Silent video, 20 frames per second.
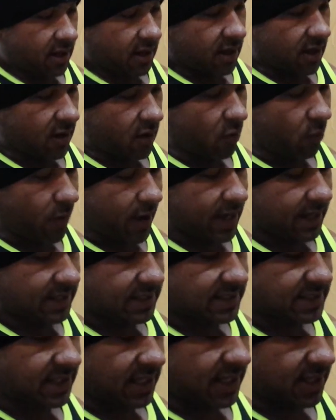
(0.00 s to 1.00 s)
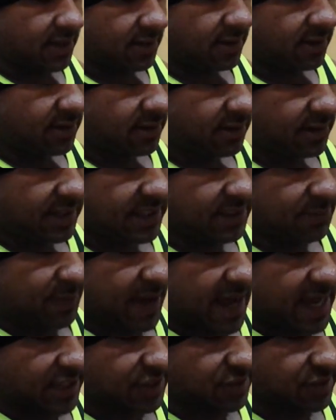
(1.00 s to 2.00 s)
Hawaiian Sun. It's
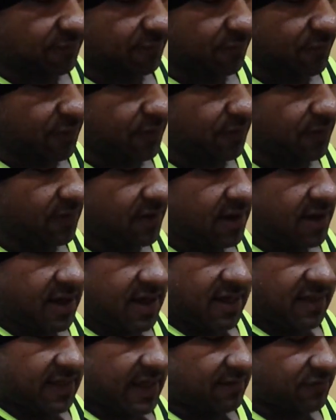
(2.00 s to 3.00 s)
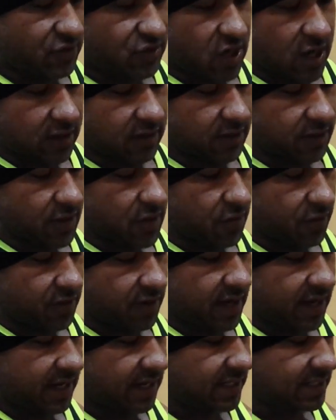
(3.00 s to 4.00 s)
passion fruit. They have a chocolate
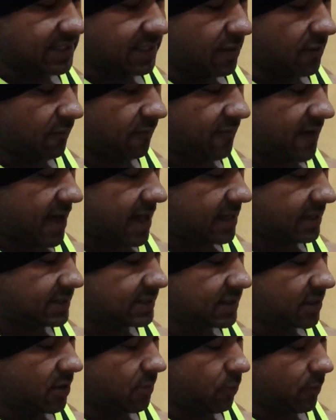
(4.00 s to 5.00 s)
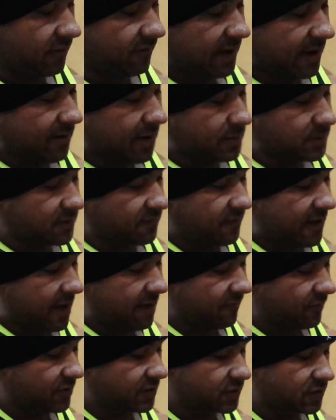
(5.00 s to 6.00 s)
coconut, and it's low fat, 0.5 grams of
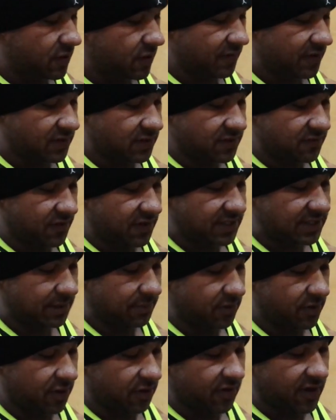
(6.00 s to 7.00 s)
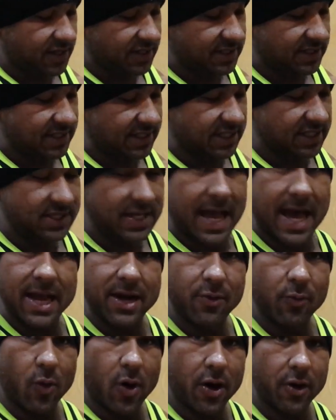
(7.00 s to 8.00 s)
fat for a serving, so it's very similar to Krusty's, and it's
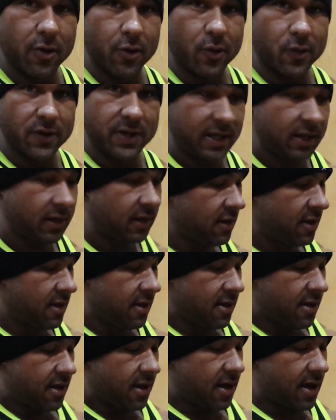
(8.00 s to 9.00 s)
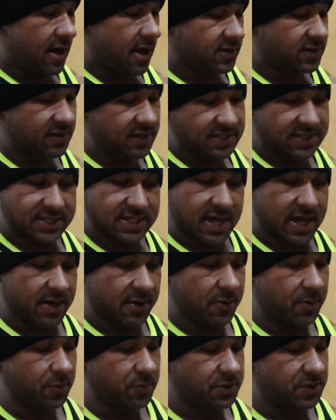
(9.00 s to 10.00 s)
added water only, so this is kind
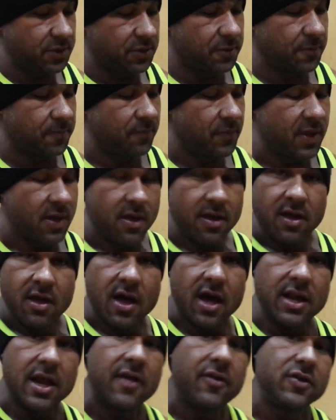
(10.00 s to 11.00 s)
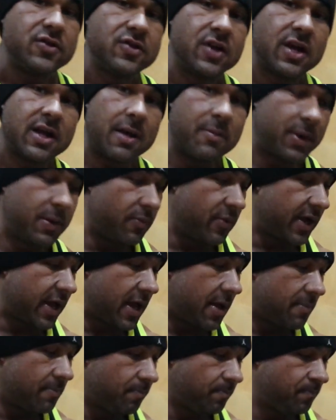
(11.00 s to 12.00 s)
of cool too. Another trick I'm going to bring
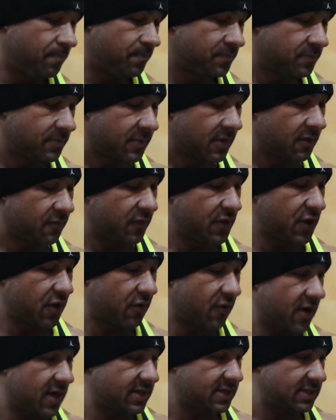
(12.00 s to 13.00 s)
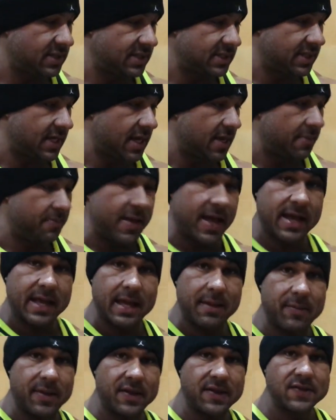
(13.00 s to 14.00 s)
up for your Krusty's
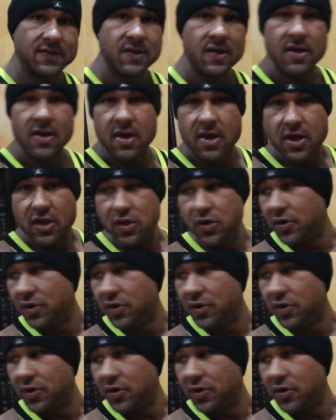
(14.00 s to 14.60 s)
pancake mix,